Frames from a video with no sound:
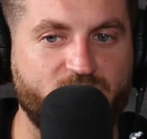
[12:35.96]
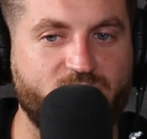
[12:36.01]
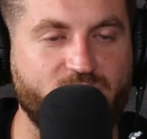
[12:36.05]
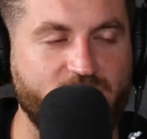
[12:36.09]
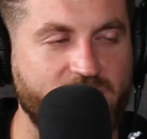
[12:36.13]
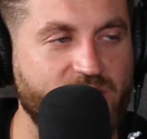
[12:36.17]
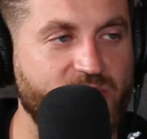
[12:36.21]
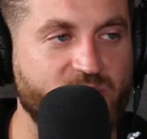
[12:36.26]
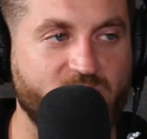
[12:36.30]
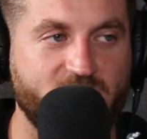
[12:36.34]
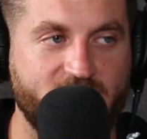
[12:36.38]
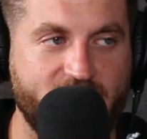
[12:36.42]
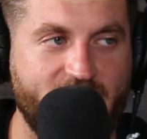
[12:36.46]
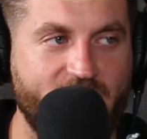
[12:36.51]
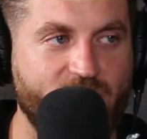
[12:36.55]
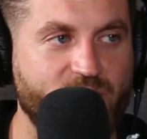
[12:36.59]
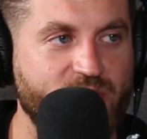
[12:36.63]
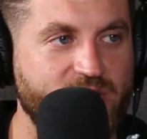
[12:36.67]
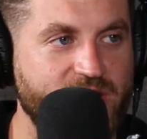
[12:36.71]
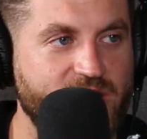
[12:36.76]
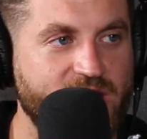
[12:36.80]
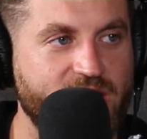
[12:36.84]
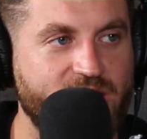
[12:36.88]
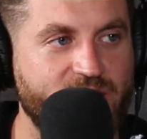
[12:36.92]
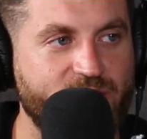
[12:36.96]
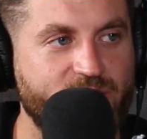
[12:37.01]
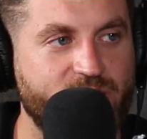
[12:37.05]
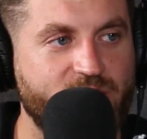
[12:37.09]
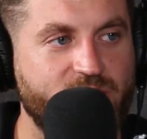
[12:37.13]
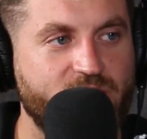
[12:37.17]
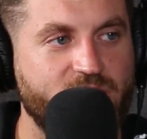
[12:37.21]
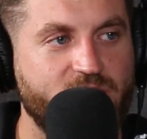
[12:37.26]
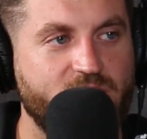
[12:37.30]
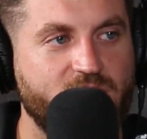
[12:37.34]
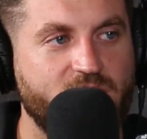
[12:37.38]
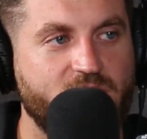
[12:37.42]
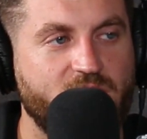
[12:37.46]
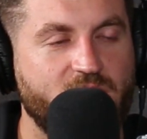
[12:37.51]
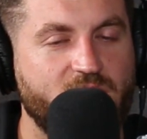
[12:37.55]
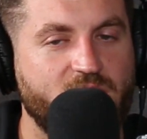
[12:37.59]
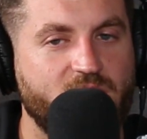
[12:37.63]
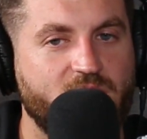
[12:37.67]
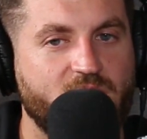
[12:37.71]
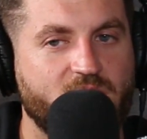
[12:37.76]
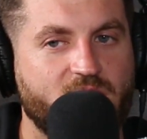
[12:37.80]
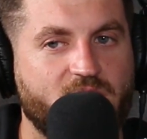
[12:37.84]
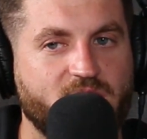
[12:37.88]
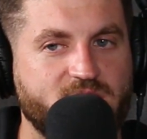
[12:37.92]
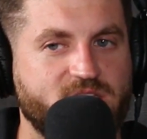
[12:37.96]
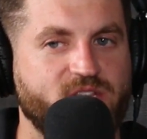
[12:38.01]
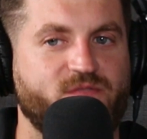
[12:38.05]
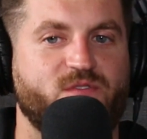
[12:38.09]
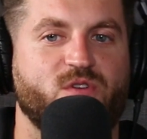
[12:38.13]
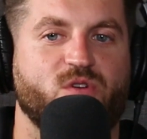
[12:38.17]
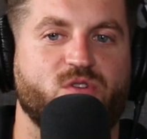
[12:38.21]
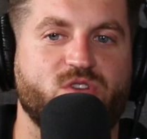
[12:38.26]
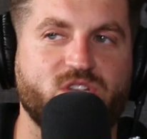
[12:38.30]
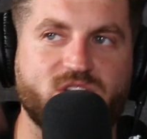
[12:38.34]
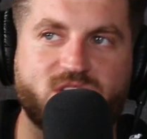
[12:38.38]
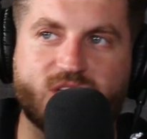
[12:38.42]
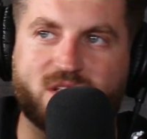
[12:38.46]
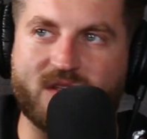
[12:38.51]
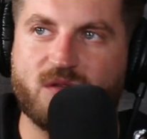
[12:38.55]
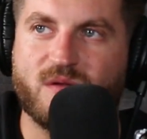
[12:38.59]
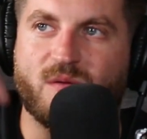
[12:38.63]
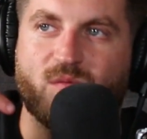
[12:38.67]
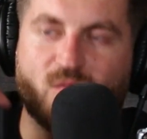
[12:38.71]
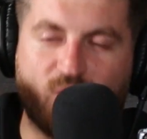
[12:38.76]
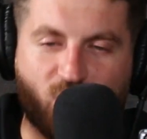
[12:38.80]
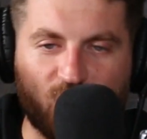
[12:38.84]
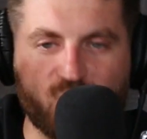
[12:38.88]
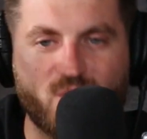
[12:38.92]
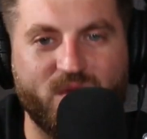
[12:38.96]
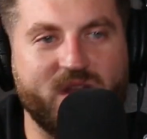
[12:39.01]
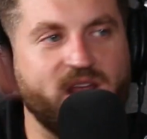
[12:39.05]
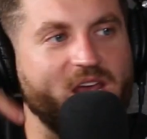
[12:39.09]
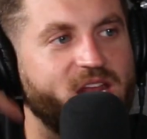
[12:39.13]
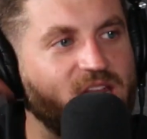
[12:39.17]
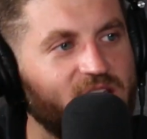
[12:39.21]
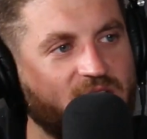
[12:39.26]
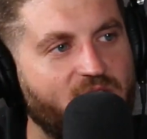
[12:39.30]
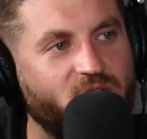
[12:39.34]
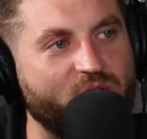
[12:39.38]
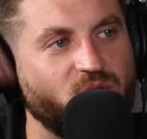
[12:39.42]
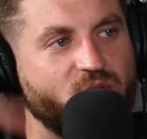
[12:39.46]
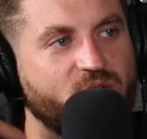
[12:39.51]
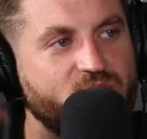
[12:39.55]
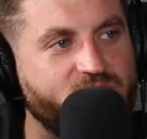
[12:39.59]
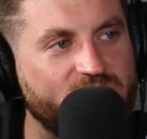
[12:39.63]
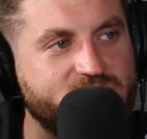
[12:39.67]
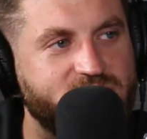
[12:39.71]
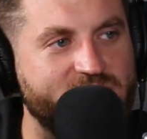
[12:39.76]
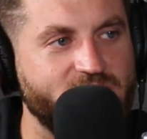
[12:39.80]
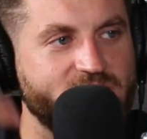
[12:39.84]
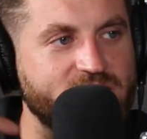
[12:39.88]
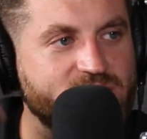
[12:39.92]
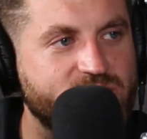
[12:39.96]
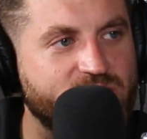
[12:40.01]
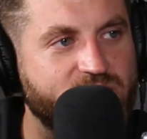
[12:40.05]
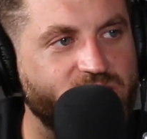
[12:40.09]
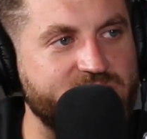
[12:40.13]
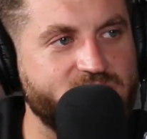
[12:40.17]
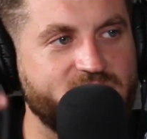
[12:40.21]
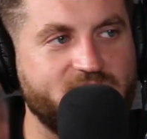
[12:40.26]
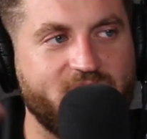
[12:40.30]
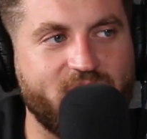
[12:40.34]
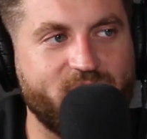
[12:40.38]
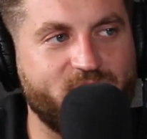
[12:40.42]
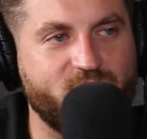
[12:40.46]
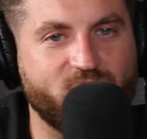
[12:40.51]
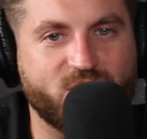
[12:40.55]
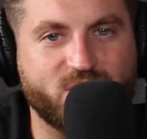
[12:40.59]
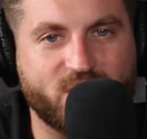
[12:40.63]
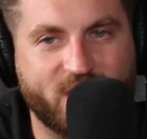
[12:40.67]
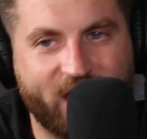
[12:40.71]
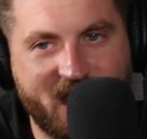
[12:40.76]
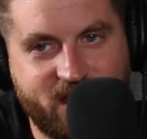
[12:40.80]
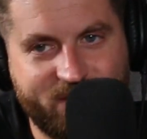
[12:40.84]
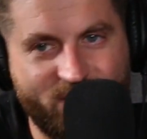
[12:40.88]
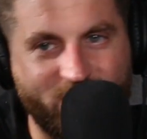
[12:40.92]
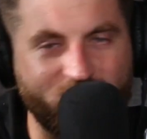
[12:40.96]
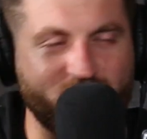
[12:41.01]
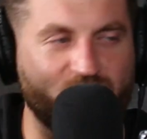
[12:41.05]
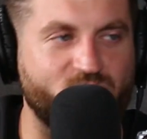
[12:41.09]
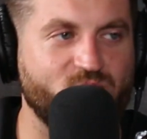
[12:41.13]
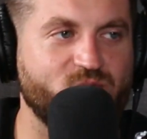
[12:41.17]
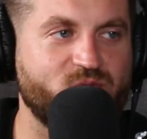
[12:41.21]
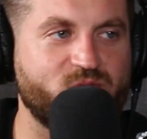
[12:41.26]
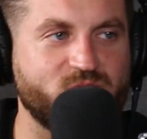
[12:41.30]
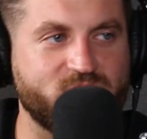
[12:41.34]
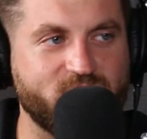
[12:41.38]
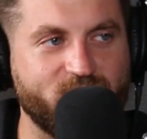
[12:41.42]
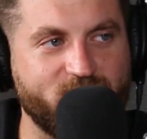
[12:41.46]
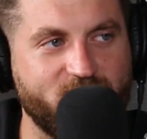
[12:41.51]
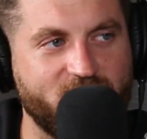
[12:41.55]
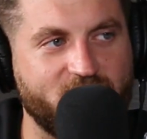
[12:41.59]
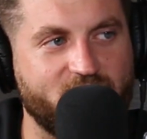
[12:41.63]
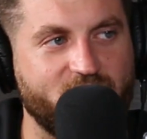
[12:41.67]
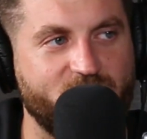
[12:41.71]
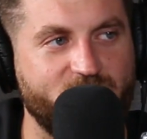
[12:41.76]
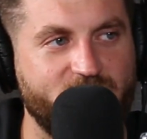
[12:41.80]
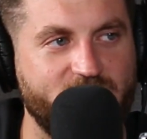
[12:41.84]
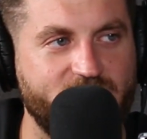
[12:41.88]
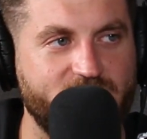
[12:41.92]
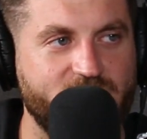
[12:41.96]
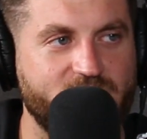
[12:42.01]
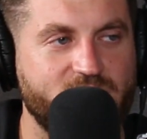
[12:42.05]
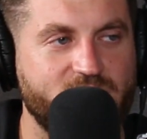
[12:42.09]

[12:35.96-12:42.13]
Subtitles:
ravine when that one came. Because if you're just ruminating on all these things all the time, there can't be room for something to come in.